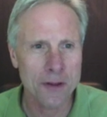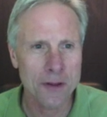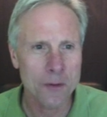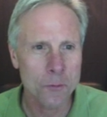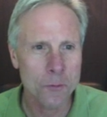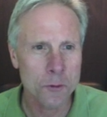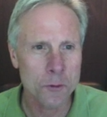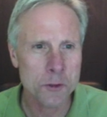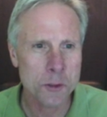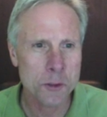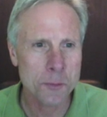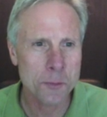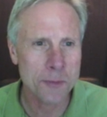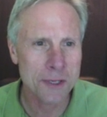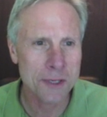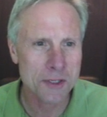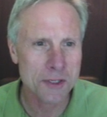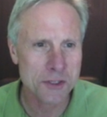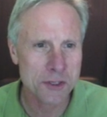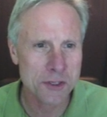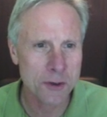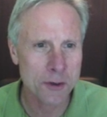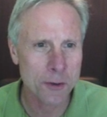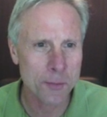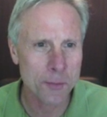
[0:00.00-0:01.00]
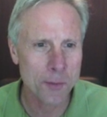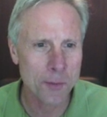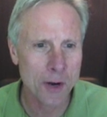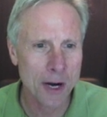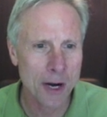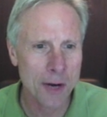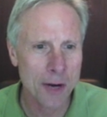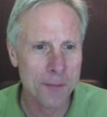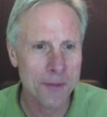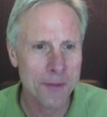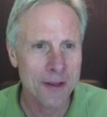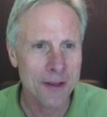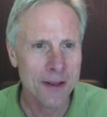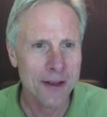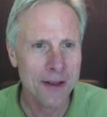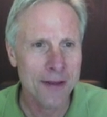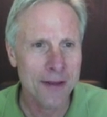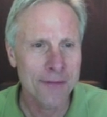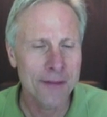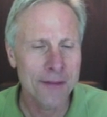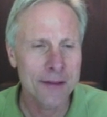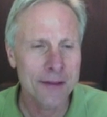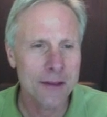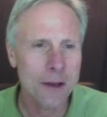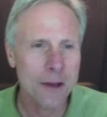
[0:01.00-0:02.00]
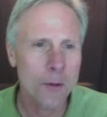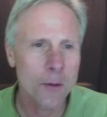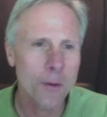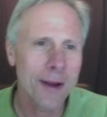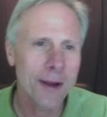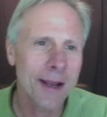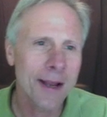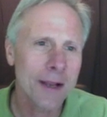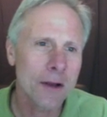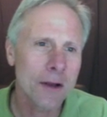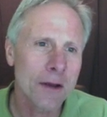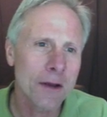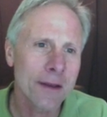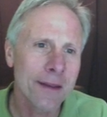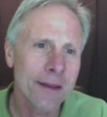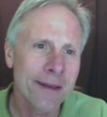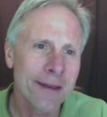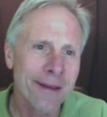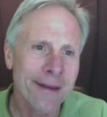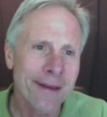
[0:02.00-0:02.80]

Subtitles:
which would be at 0 prime, and then go, well, hang on,